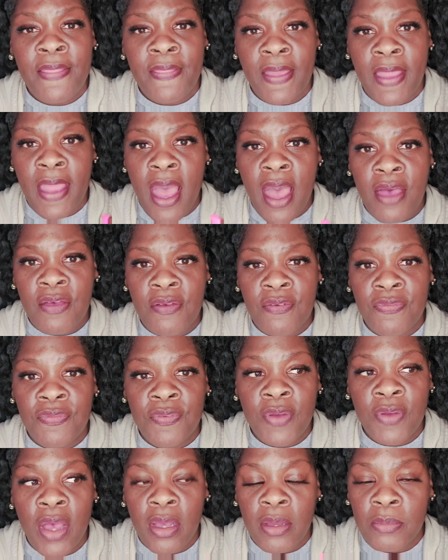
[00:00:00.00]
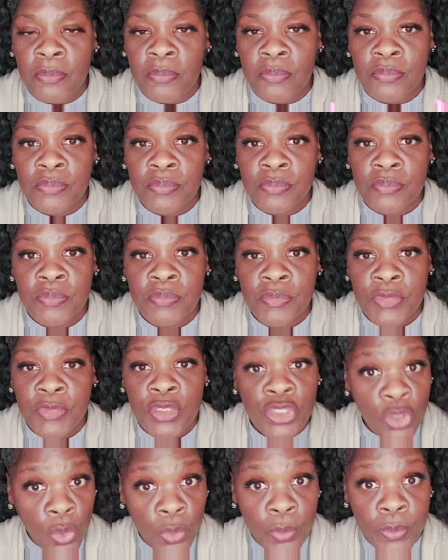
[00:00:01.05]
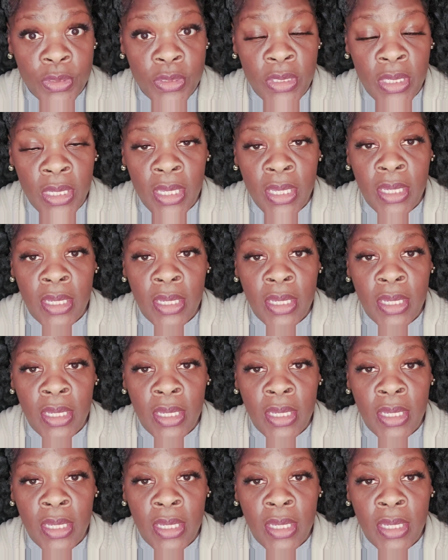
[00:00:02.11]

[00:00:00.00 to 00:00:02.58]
They have soaps,